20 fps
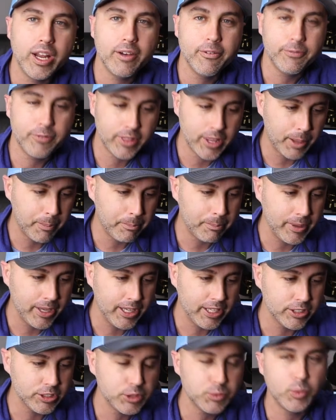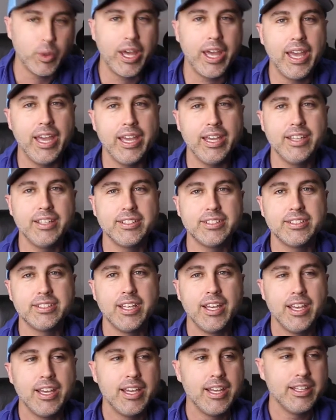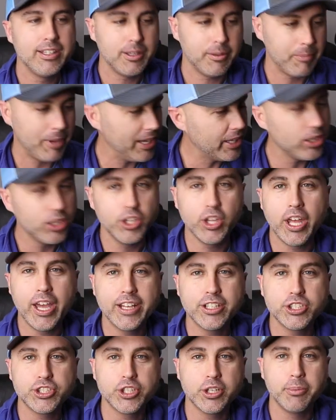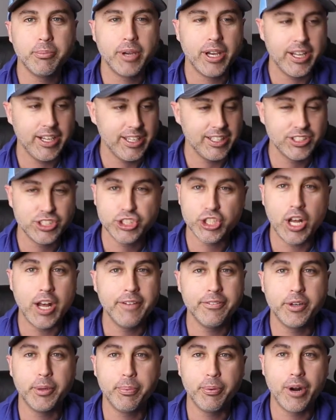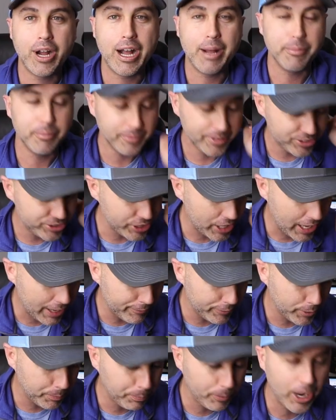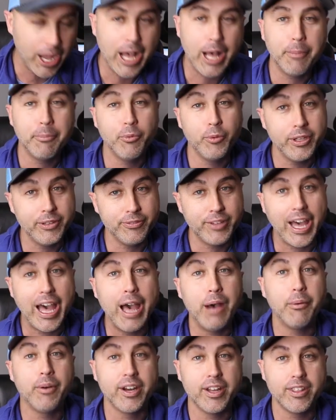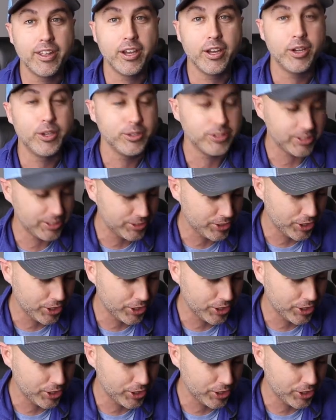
of the biggest ways to make a little extra money is solving a problem. And solving a problem, we've got one of those, and it's